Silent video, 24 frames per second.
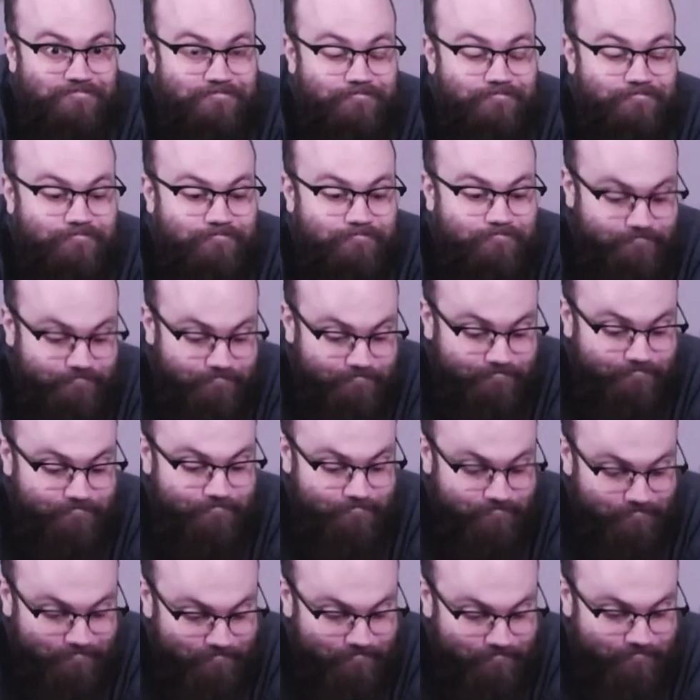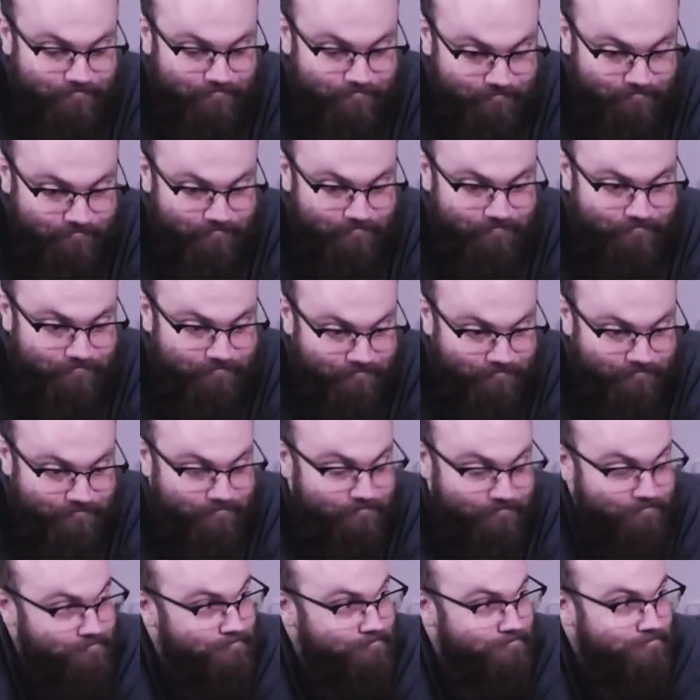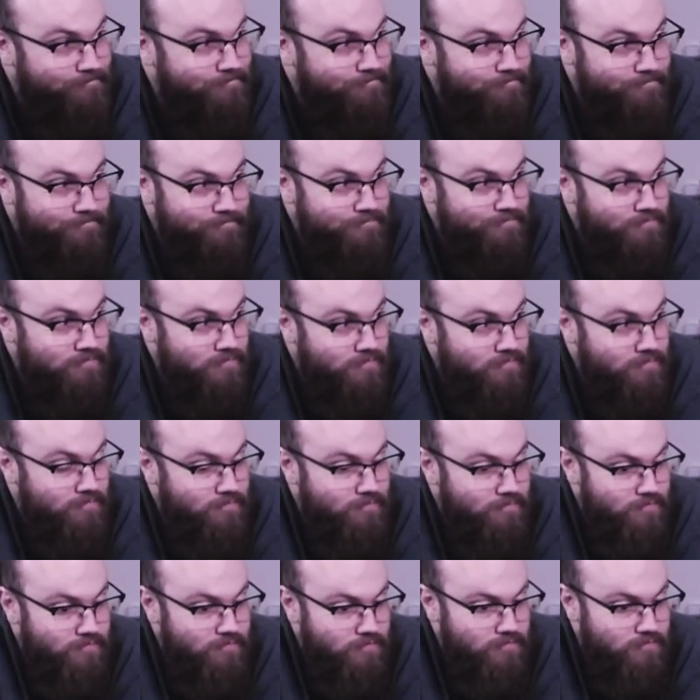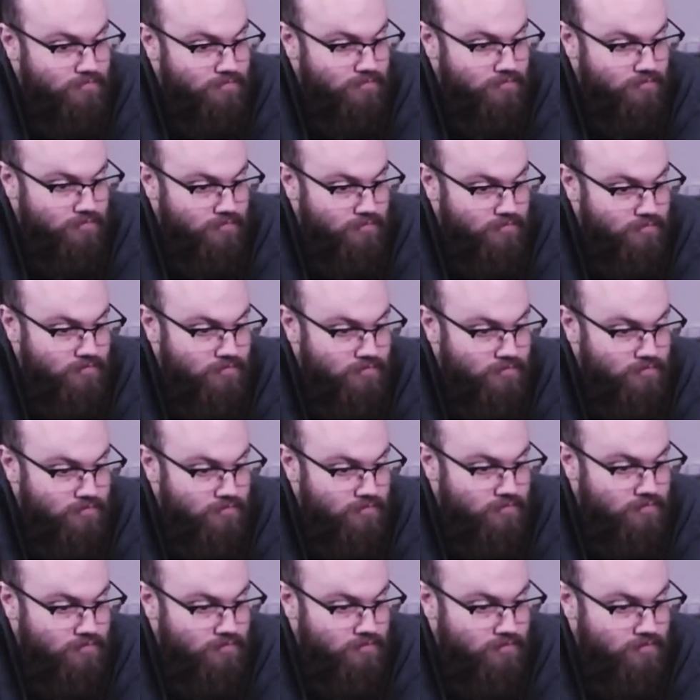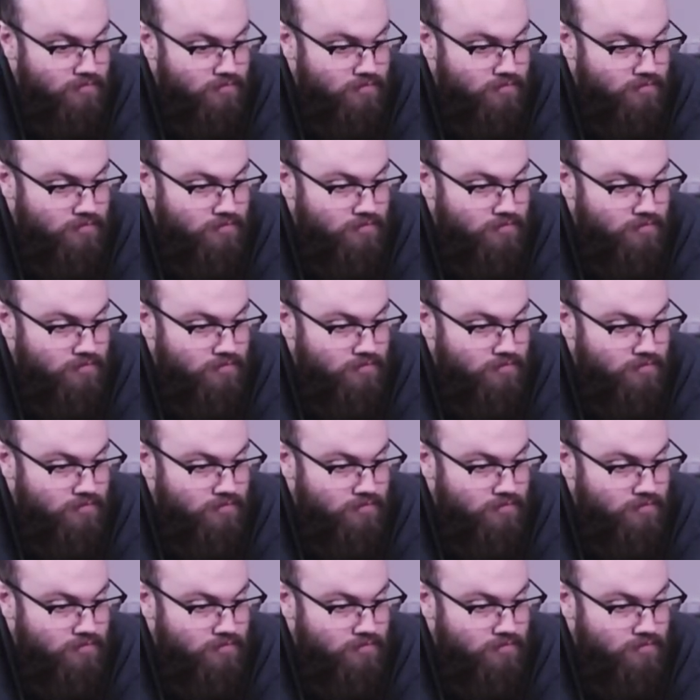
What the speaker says: No words are spoken by the person on screen.